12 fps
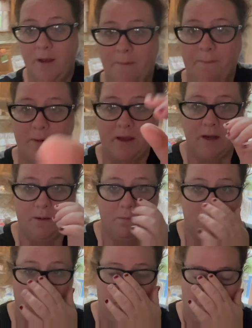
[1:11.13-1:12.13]
But
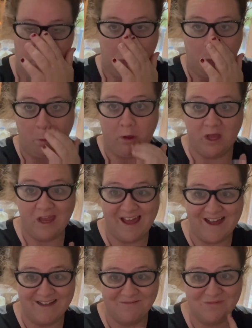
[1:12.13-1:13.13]

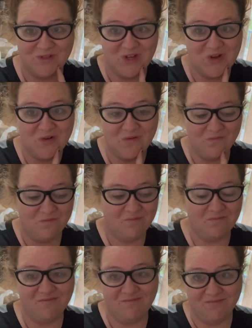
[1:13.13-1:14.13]
yeah, so
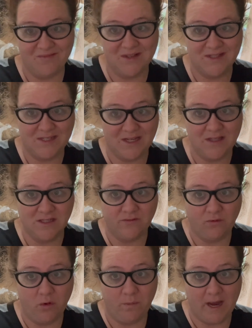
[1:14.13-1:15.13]
let's get this
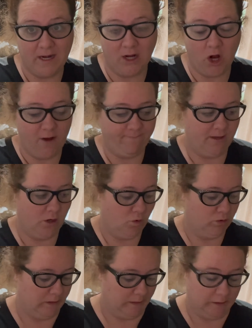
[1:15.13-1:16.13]
full pot of coffee
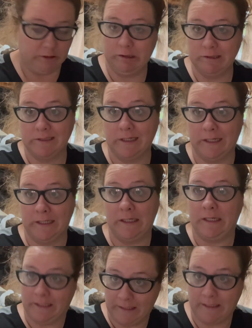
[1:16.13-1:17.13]
going here because I
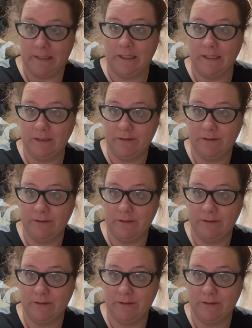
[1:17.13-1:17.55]
need it.